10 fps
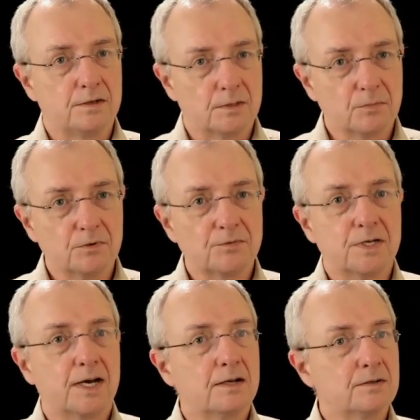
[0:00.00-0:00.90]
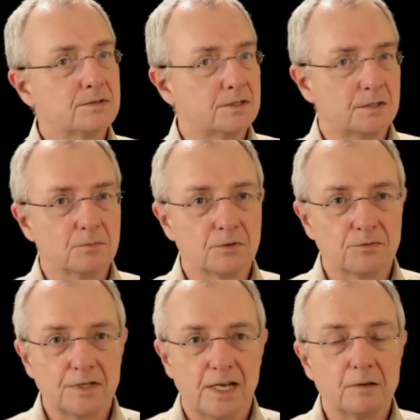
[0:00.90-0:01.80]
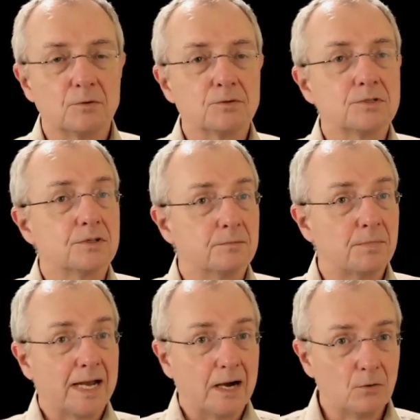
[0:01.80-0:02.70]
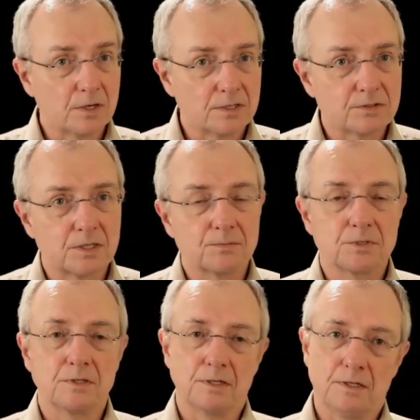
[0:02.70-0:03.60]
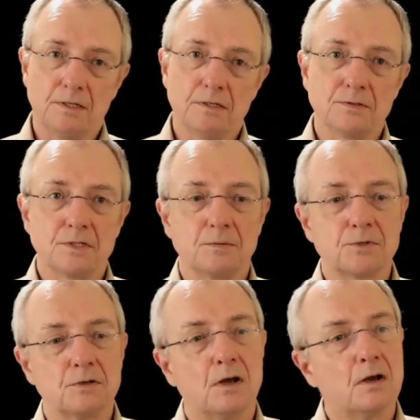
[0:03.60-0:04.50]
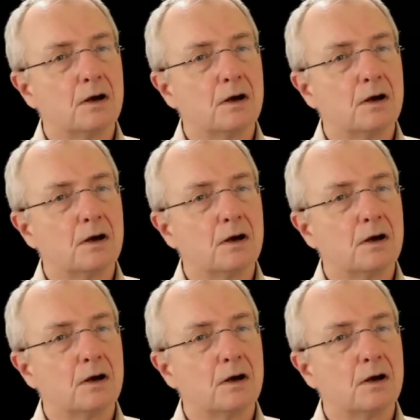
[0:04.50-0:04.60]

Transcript: number of tiles, cables, the power consumption, the heat consumption,